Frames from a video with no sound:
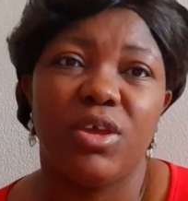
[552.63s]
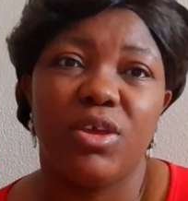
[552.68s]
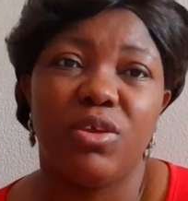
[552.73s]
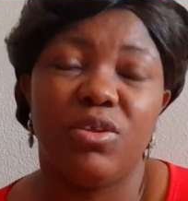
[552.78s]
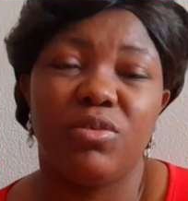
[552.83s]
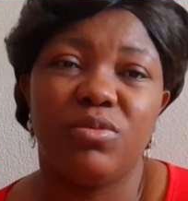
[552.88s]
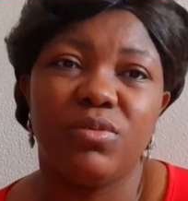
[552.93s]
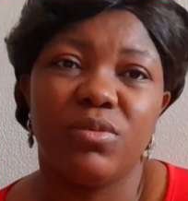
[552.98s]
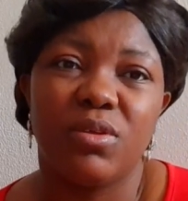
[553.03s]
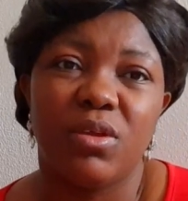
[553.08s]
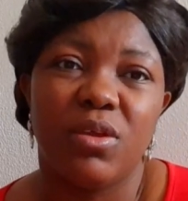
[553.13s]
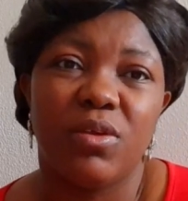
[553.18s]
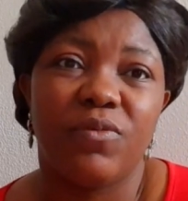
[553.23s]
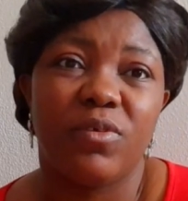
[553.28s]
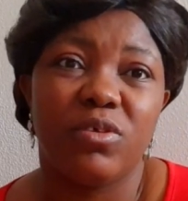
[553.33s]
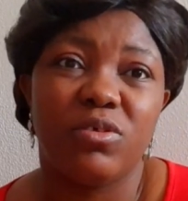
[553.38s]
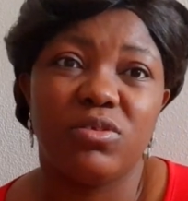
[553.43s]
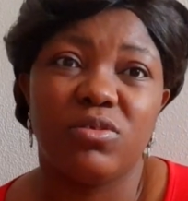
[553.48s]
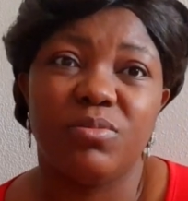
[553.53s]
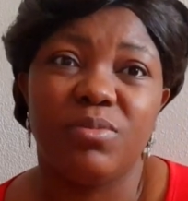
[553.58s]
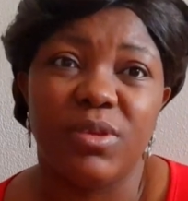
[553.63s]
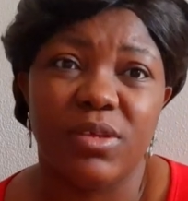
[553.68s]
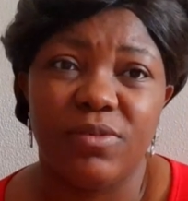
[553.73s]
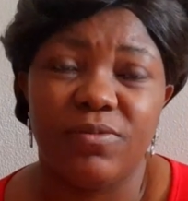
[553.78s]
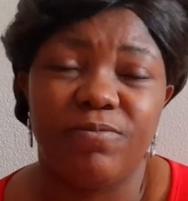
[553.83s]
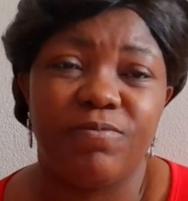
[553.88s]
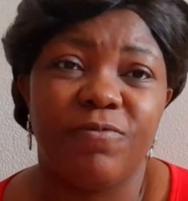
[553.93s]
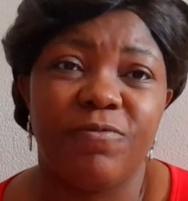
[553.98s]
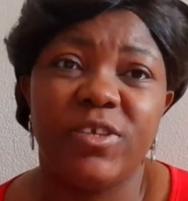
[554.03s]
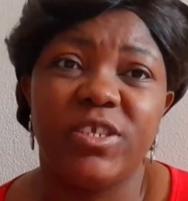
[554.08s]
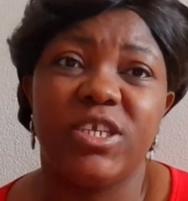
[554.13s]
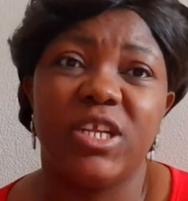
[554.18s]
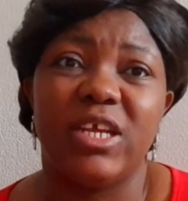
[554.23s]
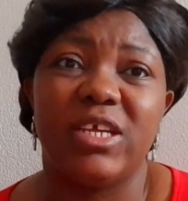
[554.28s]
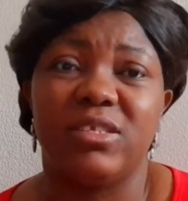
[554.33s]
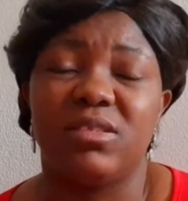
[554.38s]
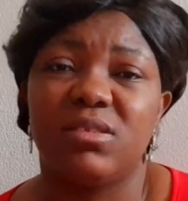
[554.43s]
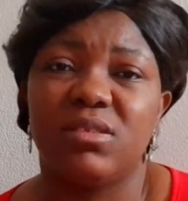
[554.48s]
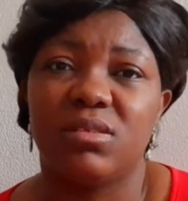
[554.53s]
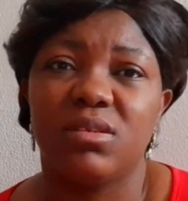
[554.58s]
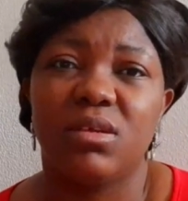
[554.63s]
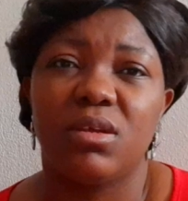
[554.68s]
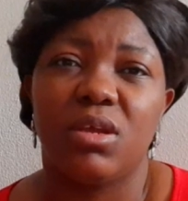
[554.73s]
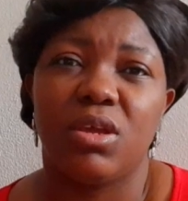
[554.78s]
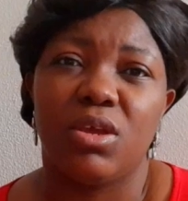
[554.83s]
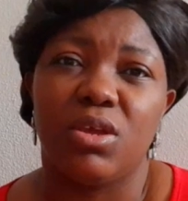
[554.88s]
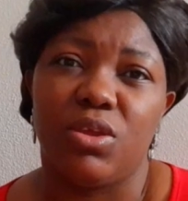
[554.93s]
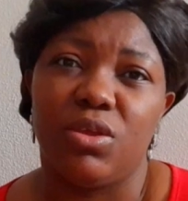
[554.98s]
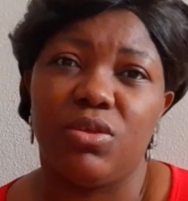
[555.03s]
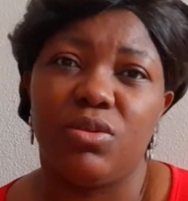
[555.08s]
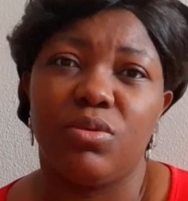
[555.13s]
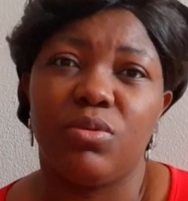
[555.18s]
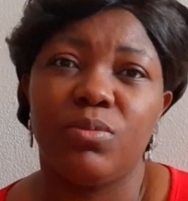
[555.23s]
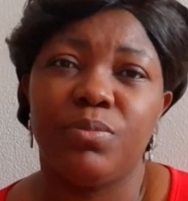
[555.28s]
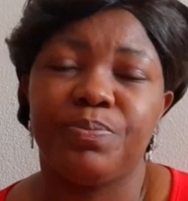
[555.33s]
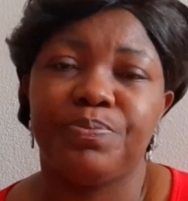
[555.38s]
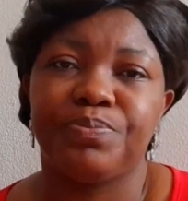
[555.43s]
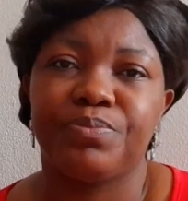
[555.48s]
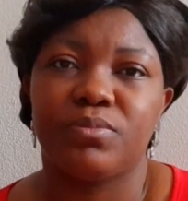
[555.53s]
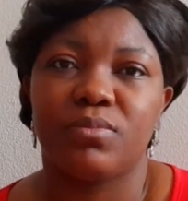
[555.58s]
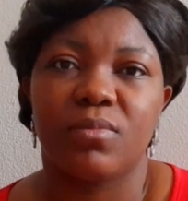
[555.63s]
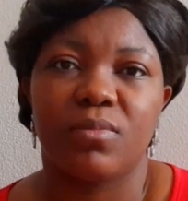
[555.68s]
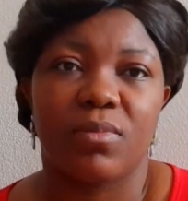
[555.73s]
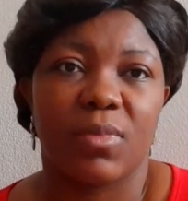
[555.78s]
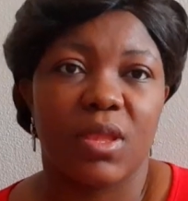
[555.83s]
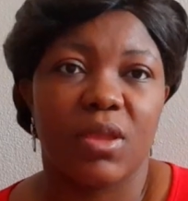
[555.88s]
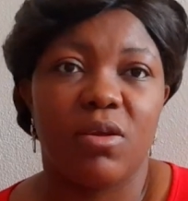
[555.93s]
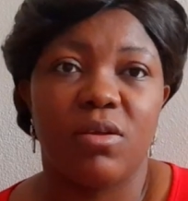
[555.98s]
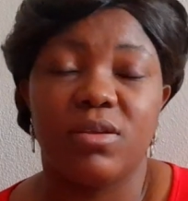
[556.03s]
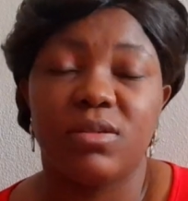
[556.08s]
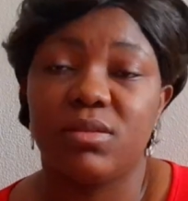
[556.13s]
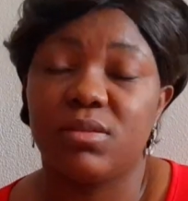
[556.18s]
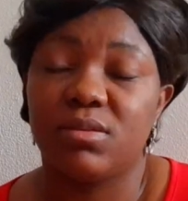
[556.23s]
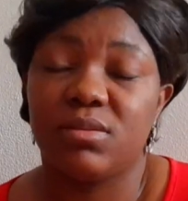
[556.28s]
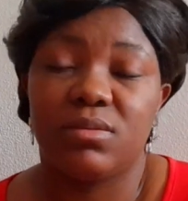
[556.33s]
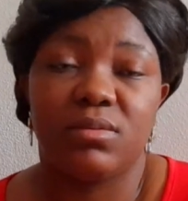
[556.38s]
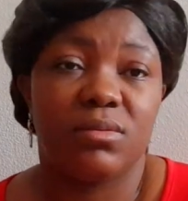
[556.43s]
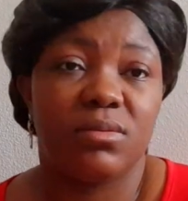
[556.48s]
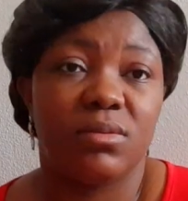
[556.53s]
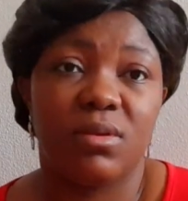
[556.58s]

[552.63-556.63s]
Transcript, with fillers: you know for us to be vigilant you know because